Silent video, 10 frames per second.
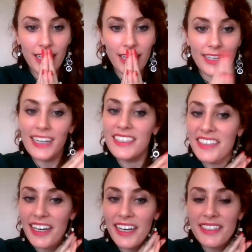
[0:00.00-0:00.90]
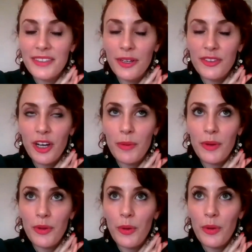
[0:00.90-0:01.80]
Next, I guess I'll talk
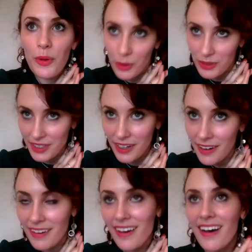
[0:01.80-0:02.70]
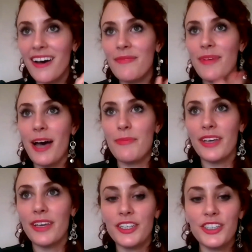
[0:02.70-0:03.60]
about the Holo hosting
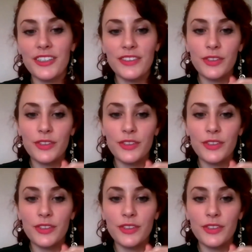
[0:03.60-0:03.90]
application.